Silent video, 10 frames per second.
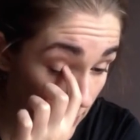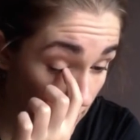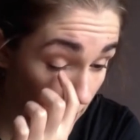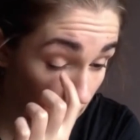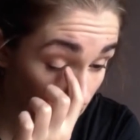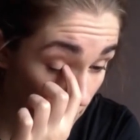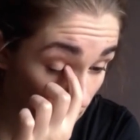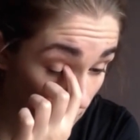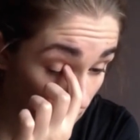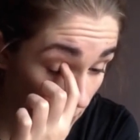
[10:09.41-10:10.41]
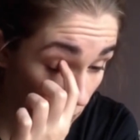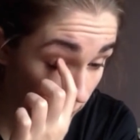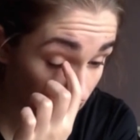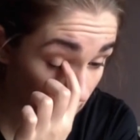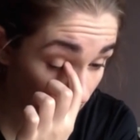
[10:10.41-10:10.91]
this colour, or
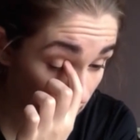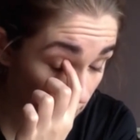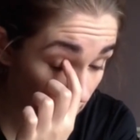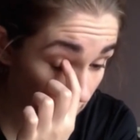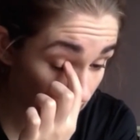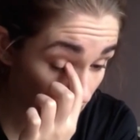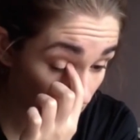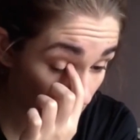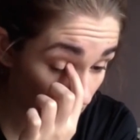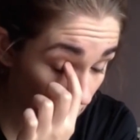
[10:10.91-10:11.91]
this kind of colour anyway.